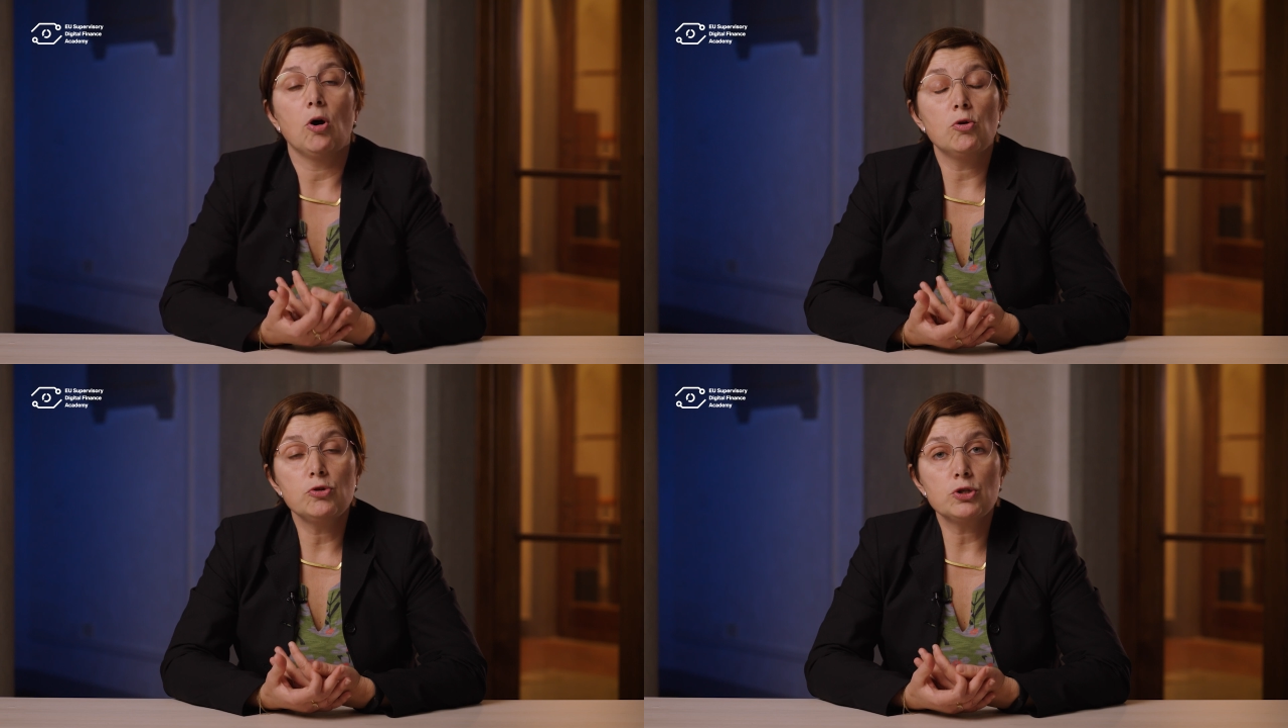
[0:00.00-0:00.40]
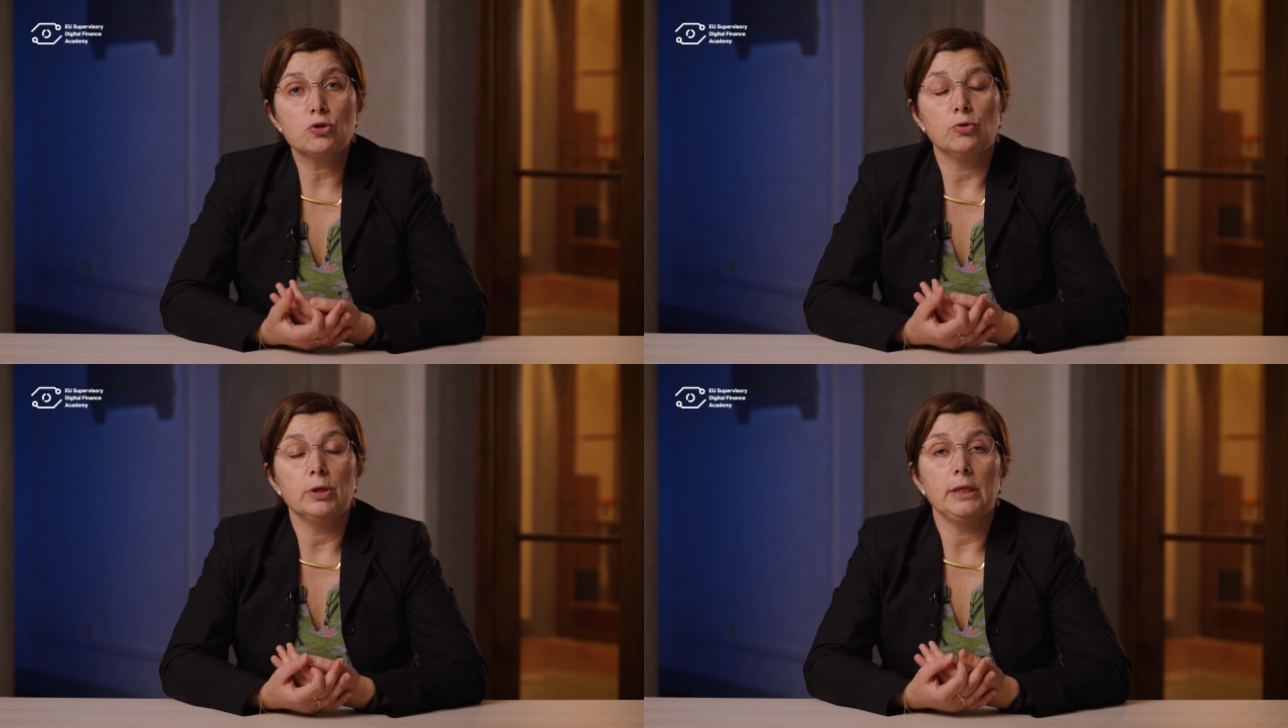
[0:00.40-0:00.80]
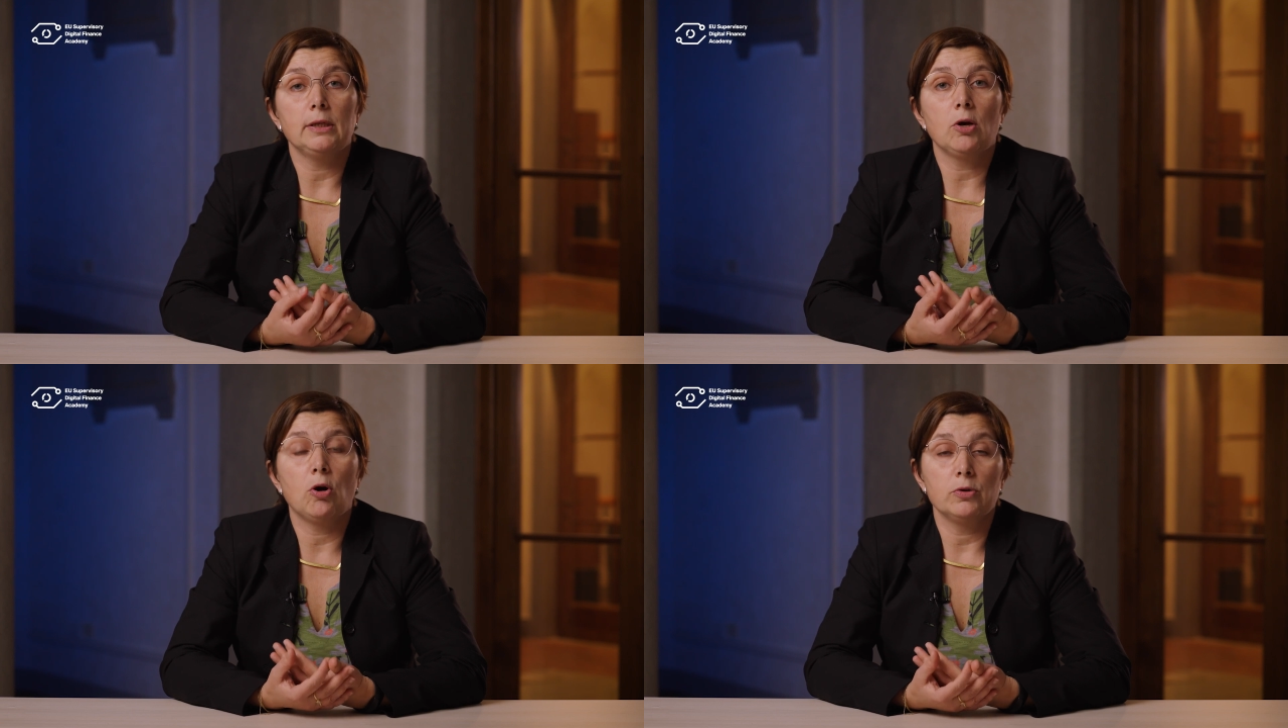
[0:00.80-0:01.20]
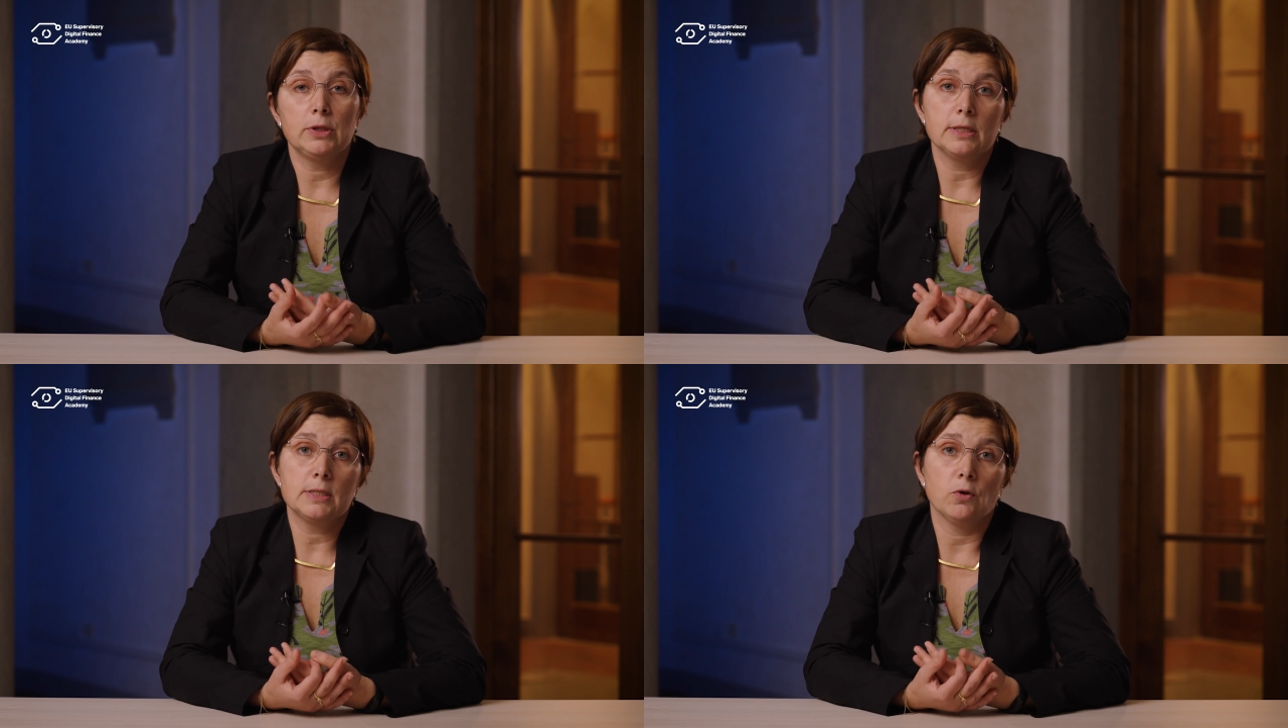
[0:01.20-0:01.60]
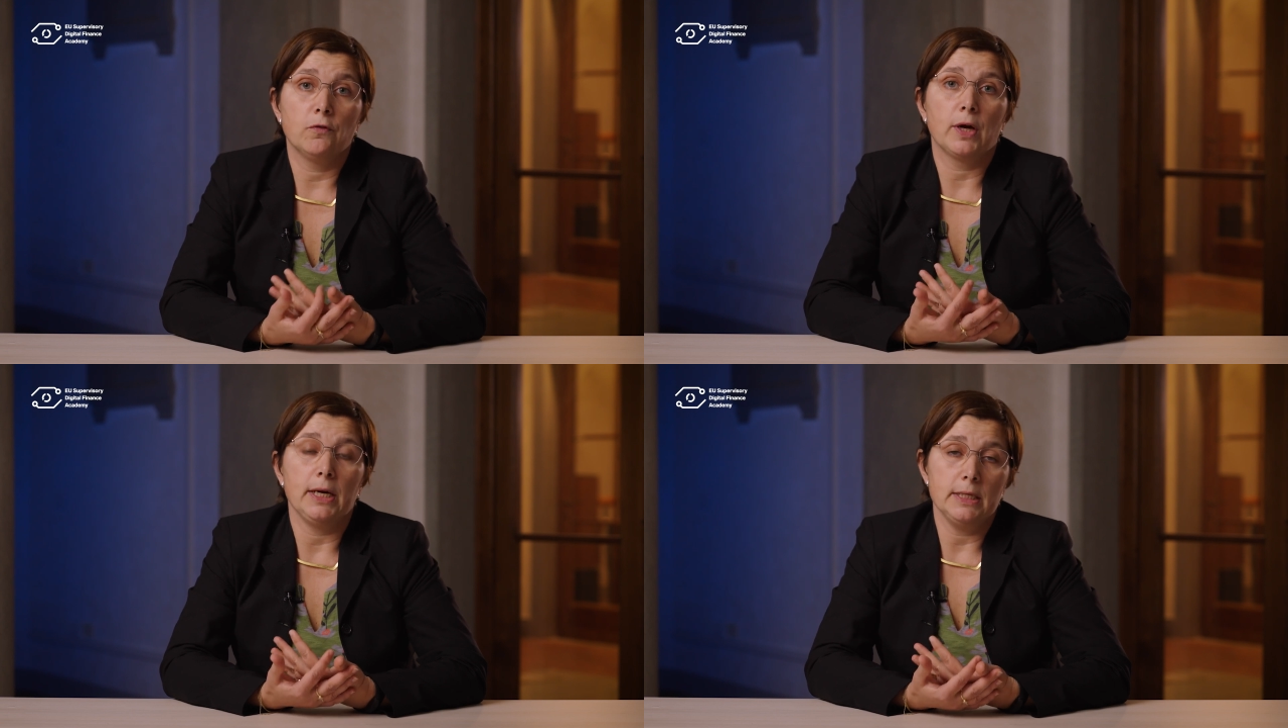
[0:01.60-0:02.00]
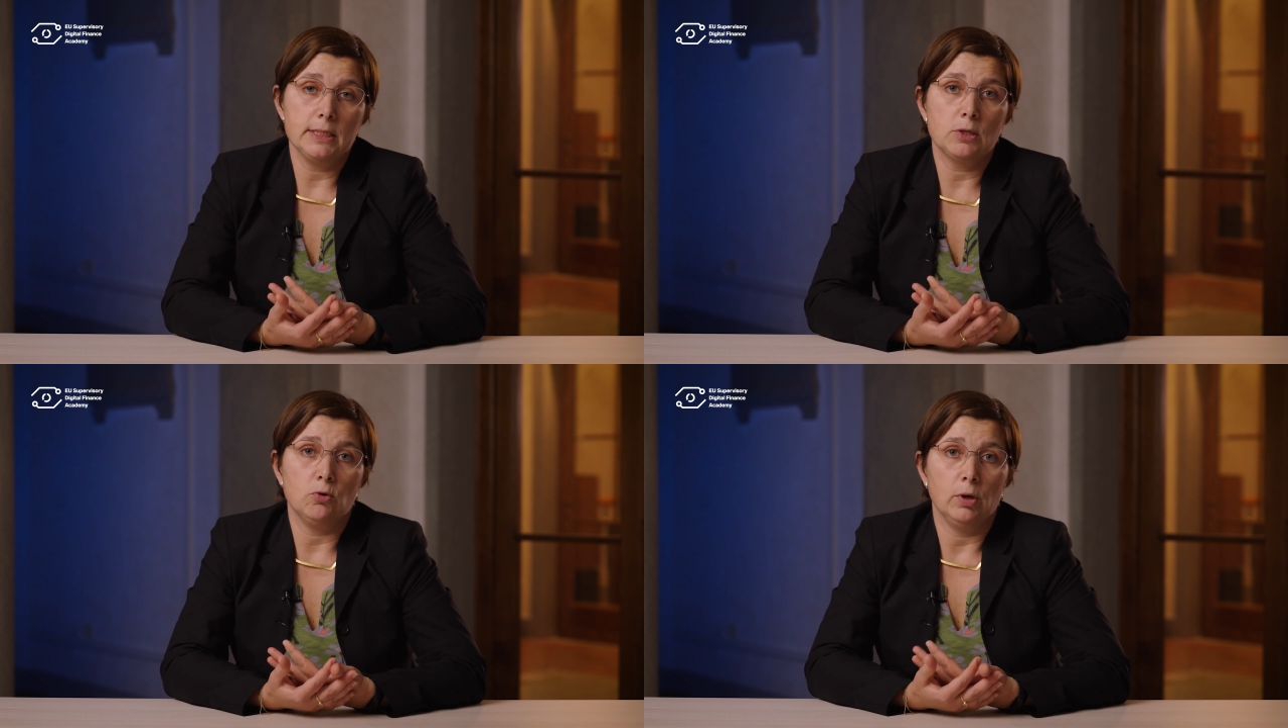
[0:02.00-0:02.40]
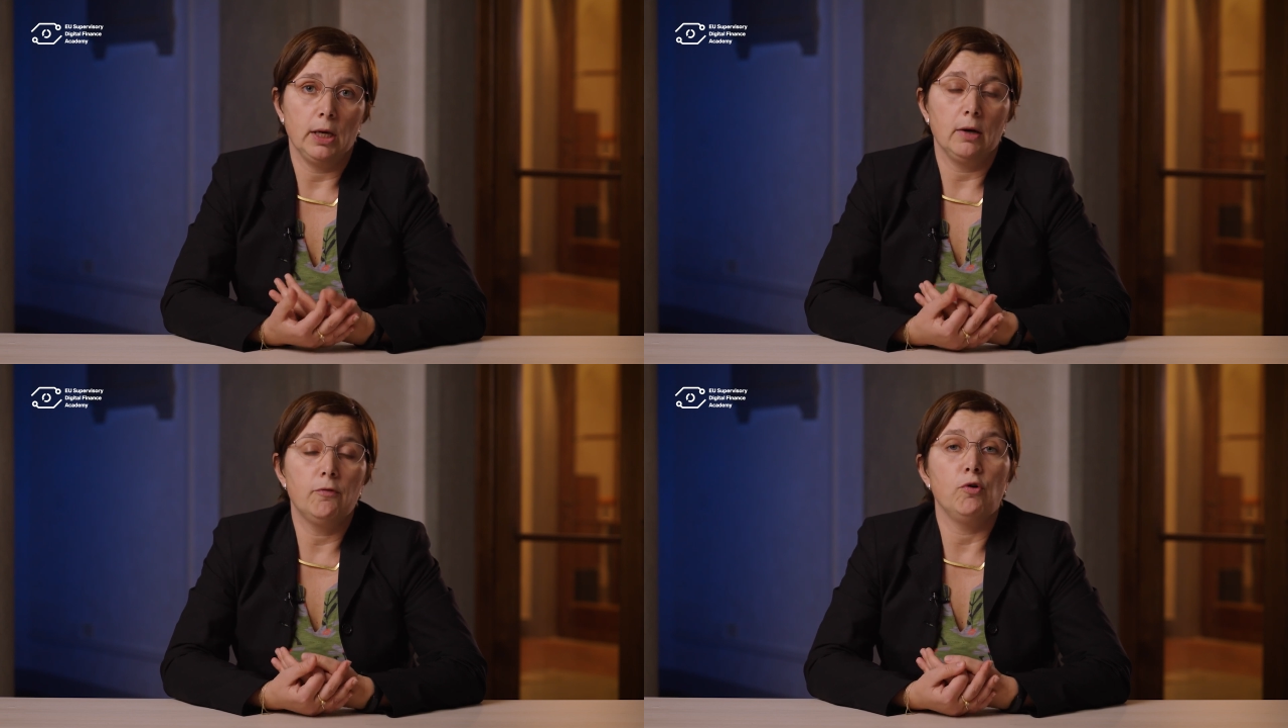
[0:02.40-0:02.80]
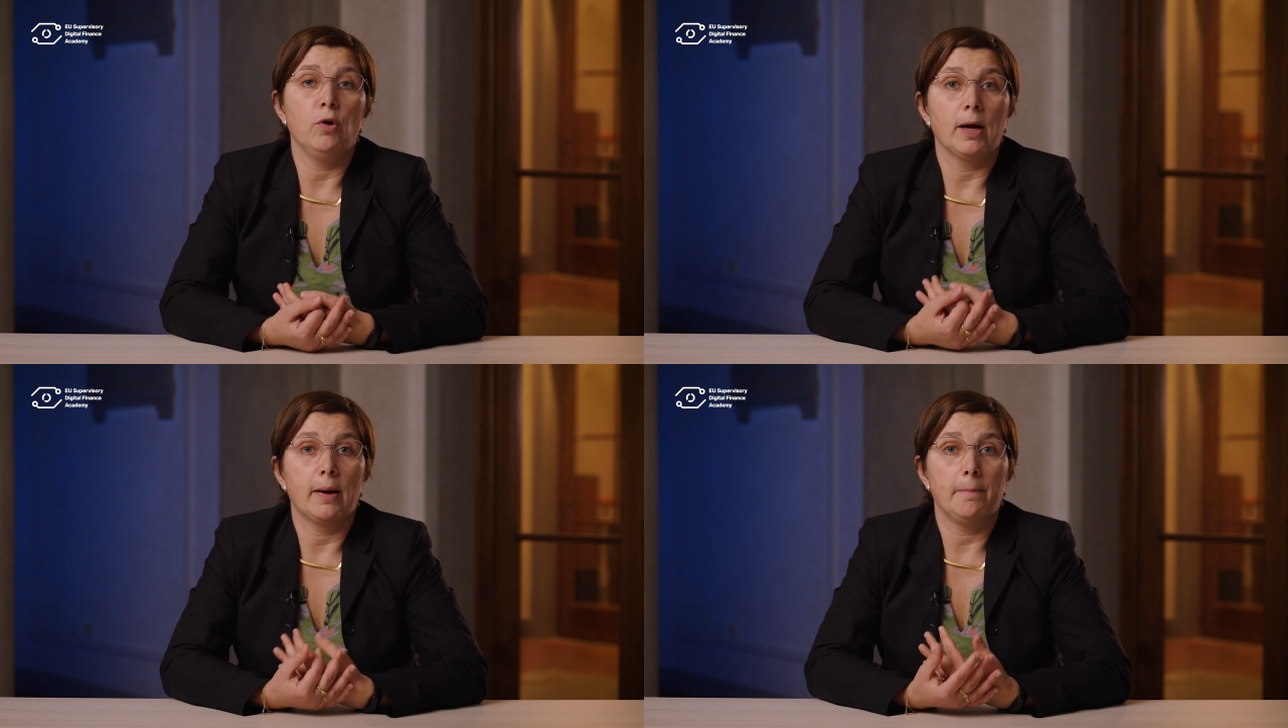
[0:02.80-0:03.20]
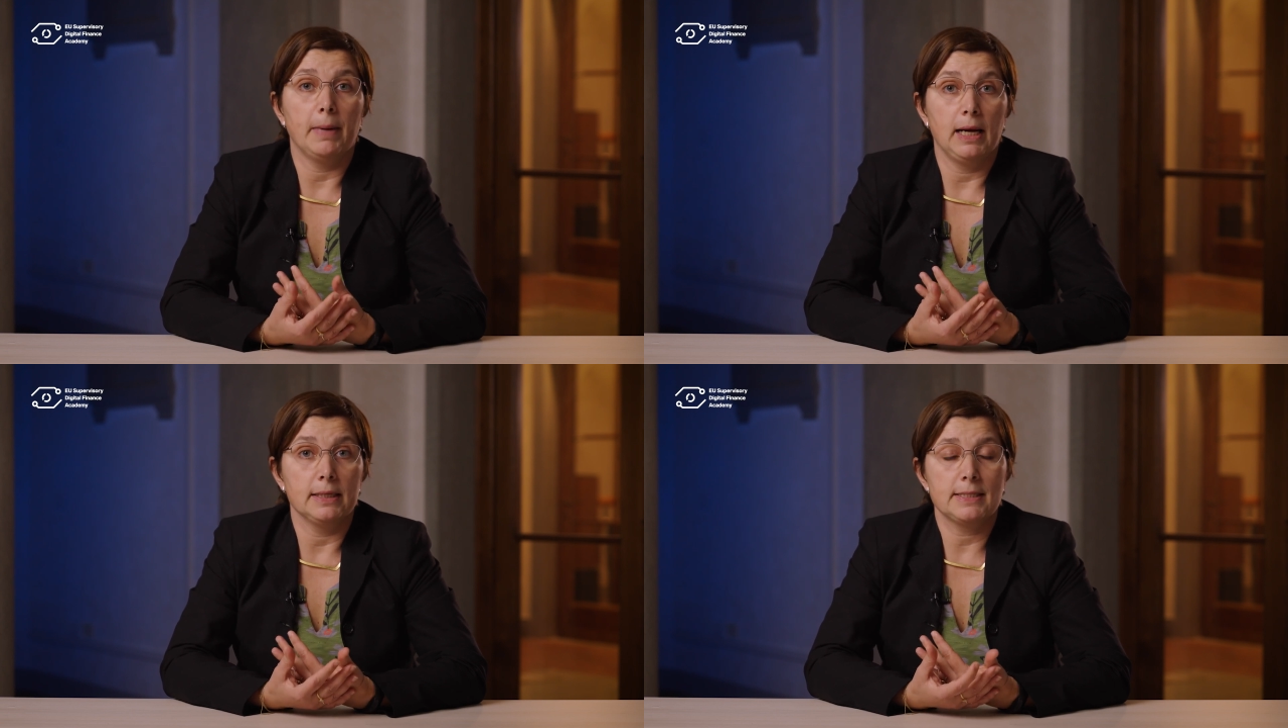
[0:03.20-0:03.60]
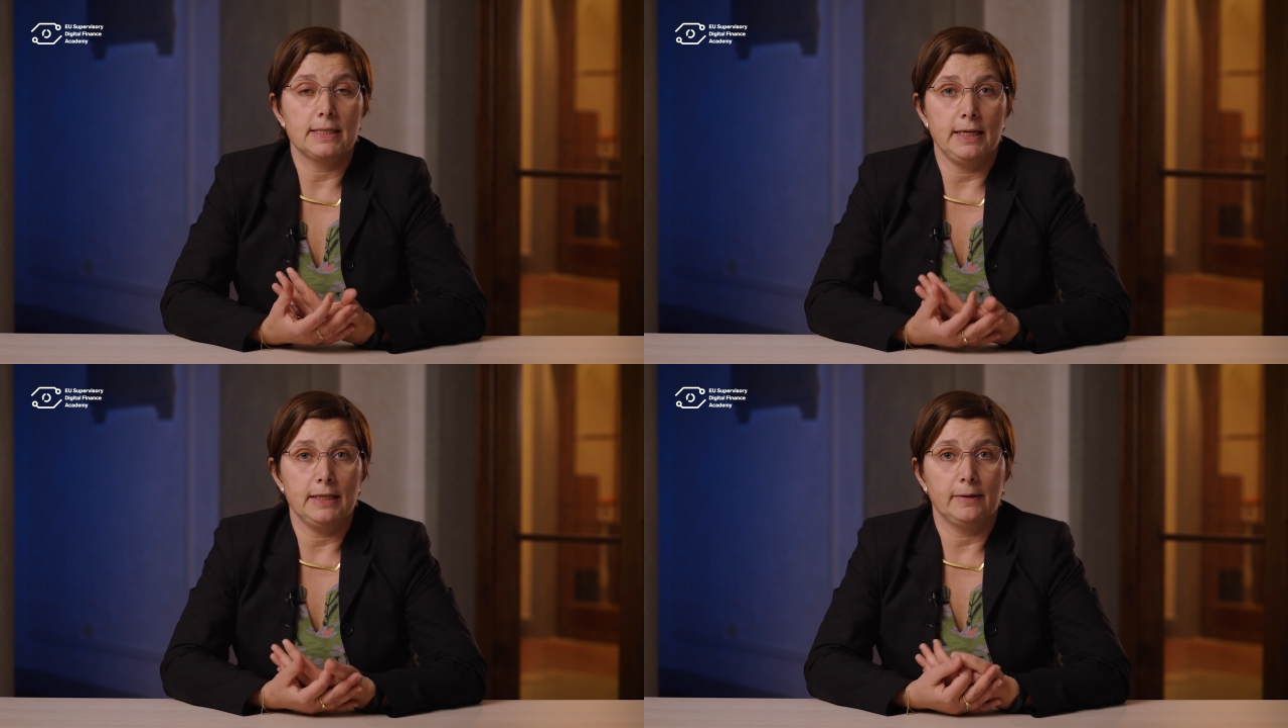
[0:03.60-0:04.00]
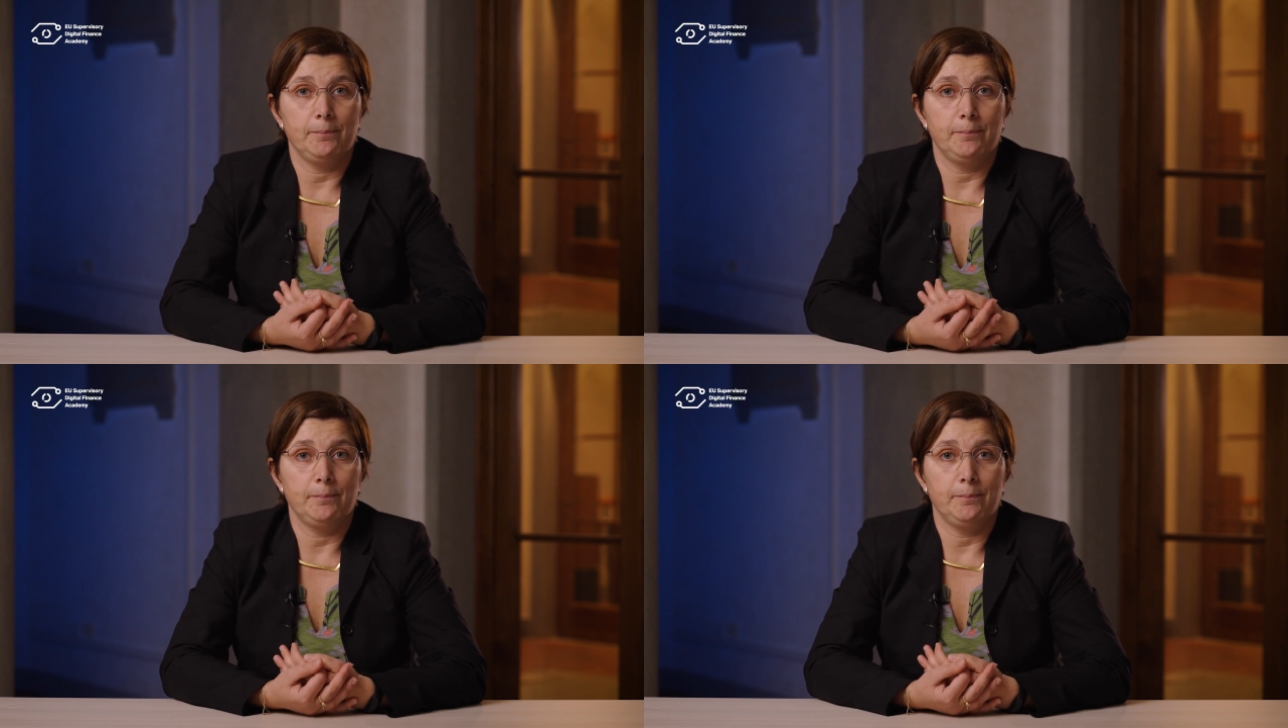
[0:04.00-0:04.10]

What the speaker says: also in the context of credit scoring for unbalanced data.